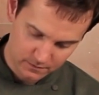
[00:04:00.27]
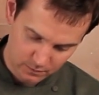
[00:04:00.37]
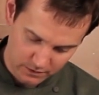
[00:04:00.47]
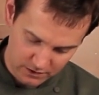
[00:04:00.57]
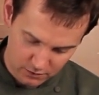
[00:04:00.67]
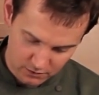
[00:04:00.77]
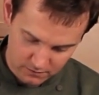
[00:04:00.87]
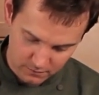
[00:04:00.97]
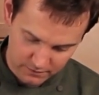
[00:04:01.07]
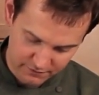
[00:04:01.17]
when
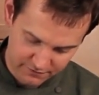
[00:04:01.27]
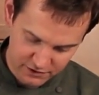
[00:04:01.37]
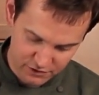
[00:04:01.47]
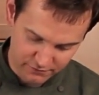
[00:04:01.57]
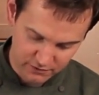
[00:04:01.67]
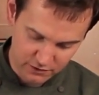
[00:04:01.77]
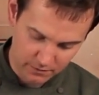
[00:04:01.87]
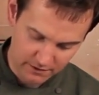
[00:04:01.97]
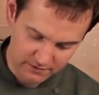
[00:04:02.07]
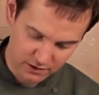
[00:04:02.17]
you're finishing off the top
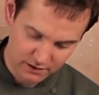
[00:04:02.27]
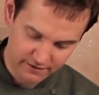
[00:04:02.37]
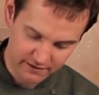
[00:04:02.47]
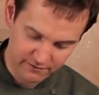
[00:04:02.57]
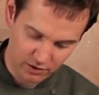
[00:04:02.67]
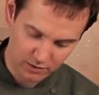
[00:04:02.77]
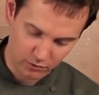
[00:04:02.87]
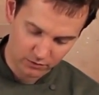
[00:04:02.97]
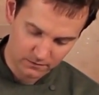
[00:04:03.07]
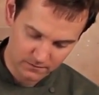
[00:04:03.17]
here, it's kind of
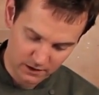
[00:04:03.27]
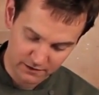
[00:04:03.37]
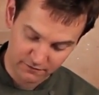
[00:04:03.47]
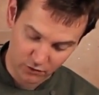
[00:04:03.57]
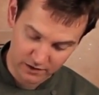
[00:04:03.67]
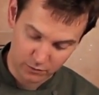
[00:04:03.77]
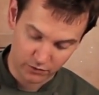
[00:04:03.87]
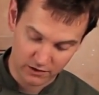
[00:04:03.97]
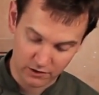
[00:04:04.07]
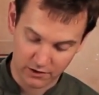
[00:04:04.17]
unavoidable
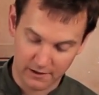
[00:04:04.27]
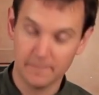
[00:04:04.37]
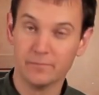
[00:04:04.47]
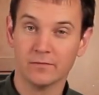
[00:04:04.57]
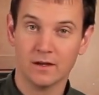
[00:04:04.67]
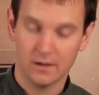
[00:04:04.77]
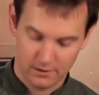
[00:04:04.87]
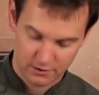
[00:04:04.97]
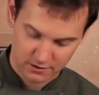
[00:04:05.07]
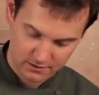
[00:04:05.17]
that you're going to
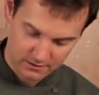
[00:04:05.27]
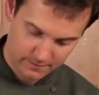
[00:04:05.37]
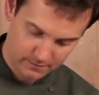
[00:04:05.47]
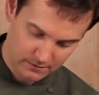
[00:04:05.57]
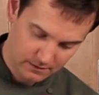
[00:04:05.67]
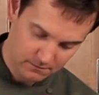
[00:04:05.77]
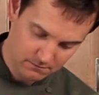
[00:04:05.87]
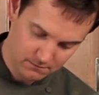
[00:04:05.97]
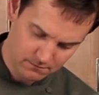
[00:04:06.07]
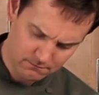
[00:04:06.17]
just
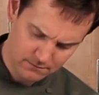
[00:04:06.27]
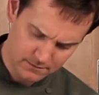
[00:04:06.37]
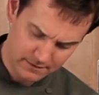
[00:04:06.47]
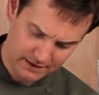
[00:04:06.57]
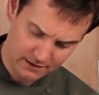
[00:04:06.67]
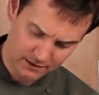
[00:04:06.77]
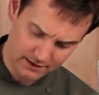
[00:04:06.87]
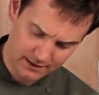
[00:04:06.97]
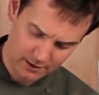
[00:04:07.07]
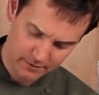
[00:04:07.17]
make it look
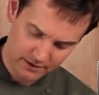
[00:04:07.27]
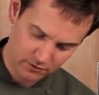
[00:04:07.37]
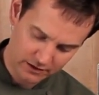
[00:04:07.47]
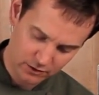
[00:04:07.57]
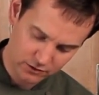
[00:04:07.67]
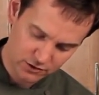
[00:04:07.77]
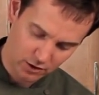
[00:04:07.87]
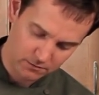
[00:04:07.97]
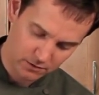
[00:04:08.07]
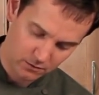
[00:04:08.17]
a little bit green on
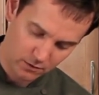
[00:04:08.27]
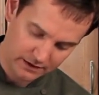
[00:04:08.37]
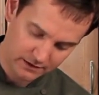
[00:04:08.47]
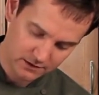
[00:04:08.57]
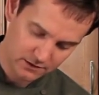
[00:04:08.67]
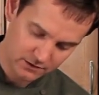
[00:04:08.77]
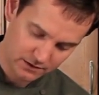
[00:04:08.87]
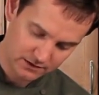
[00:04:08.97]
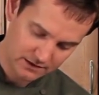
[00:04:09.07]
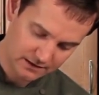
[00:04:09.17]
top. But what we can do is,
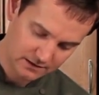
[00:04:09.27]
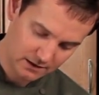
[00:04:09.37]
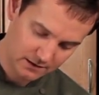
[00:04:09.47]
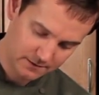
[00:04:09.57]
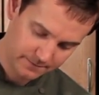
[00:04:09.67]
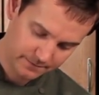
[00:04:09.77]
once that's done